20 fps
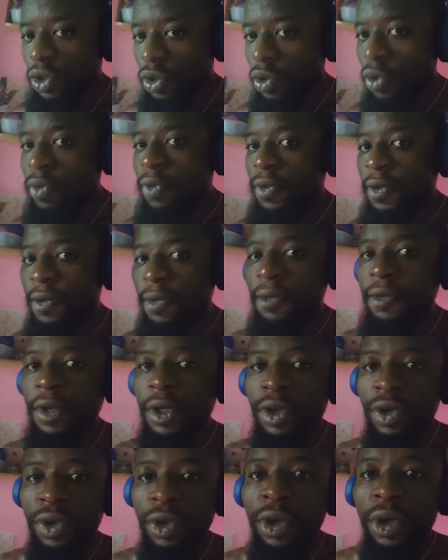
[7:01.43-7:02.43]
You know, feel free
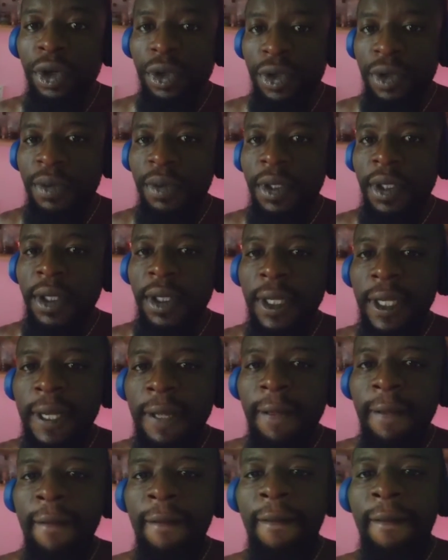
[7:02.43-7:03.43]
to talk to me.
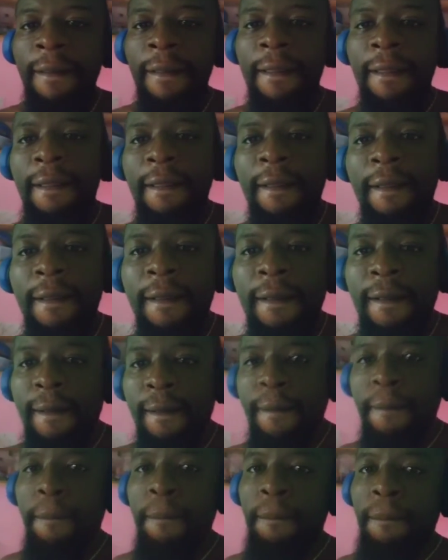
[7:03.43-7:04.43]

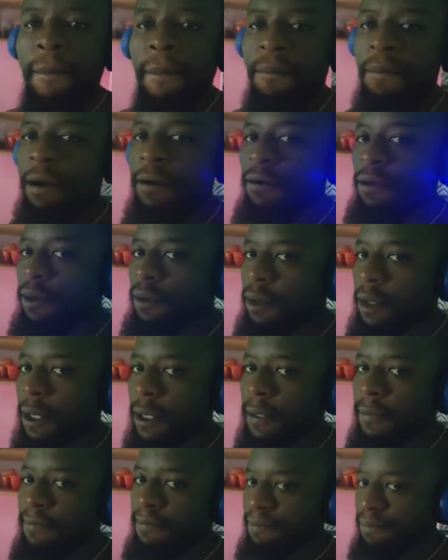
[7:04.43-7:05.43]
Apart from
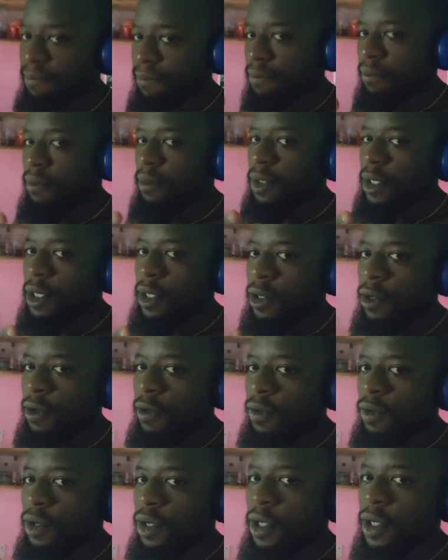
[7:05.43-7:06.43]
that, take care
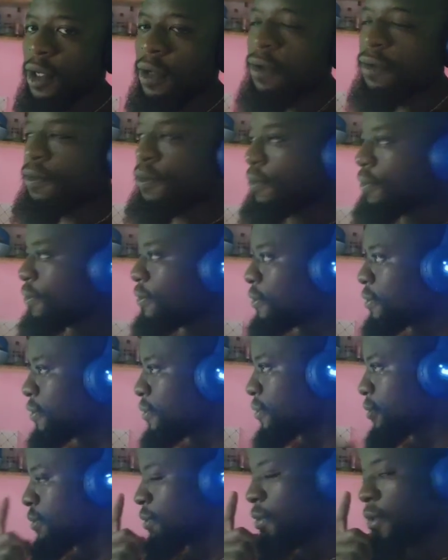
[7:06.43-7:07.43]
of your health,
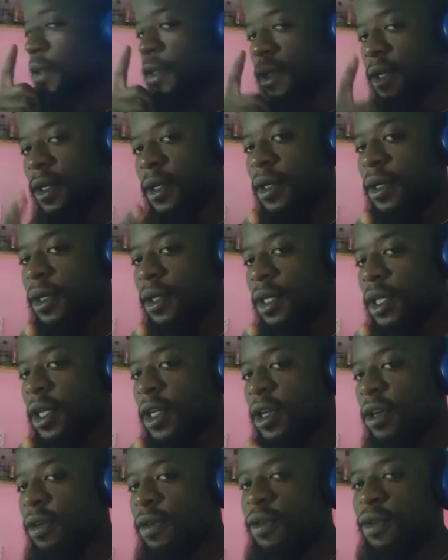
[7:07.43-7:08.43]
take
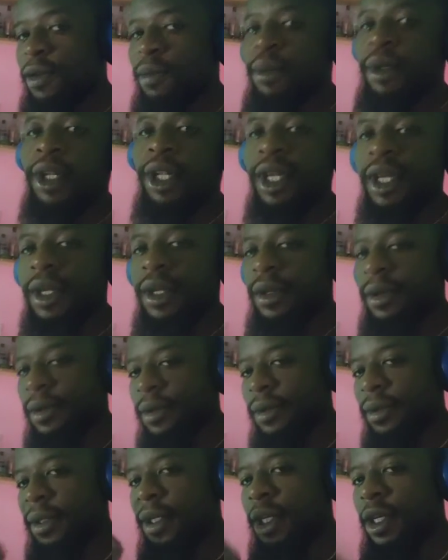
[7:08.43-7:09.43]
care of your money,
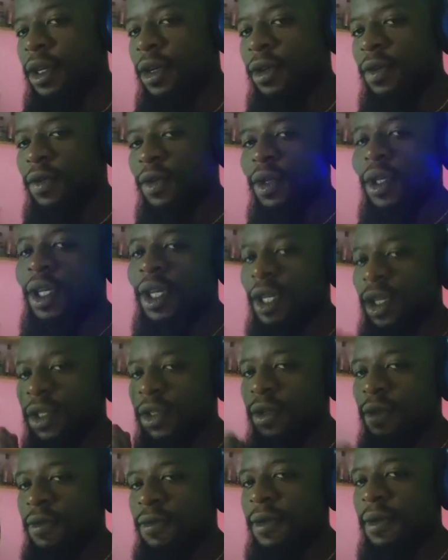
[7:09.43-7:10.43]
take care of your kids,
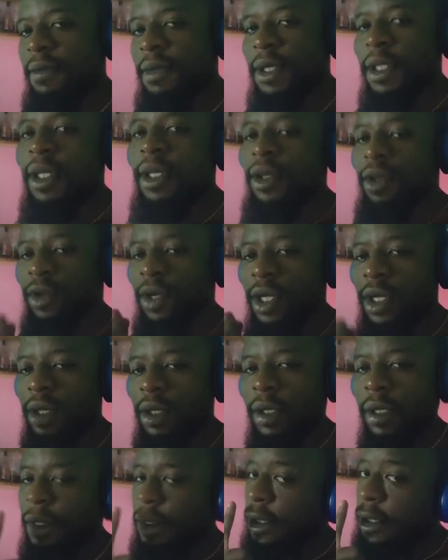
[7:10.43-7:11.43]
your family,
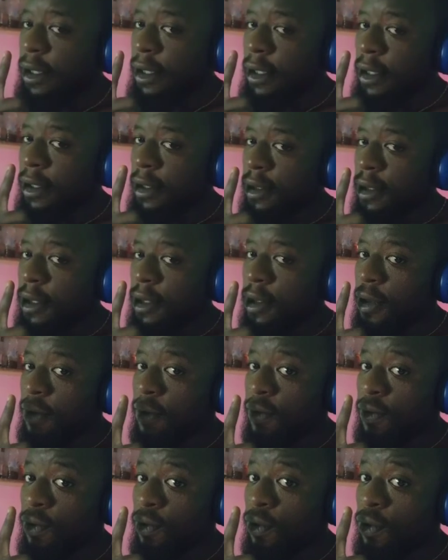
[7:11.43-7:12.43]
take care
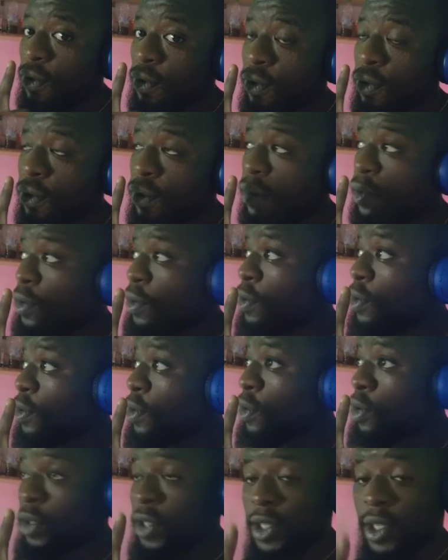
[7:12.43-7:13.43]
of your
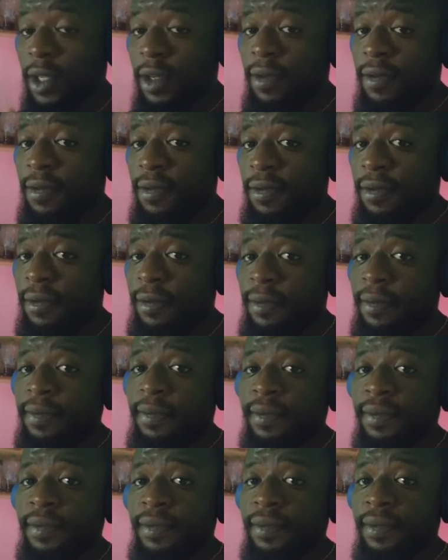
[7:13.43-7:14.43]
yourself,
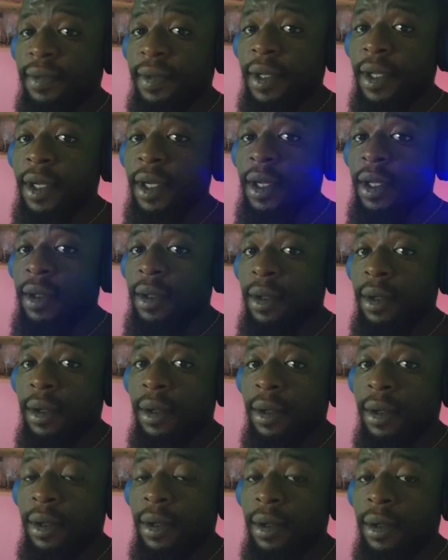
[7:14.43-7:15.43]

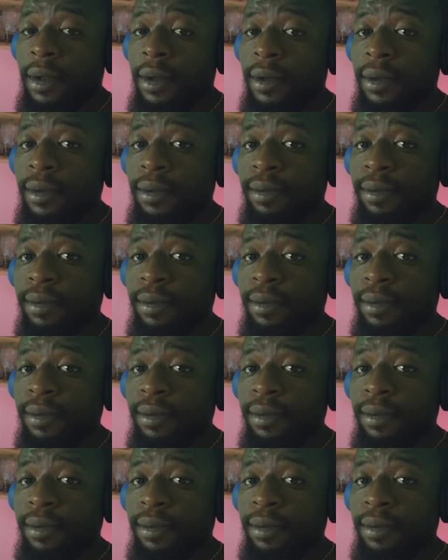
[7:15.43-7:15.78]
and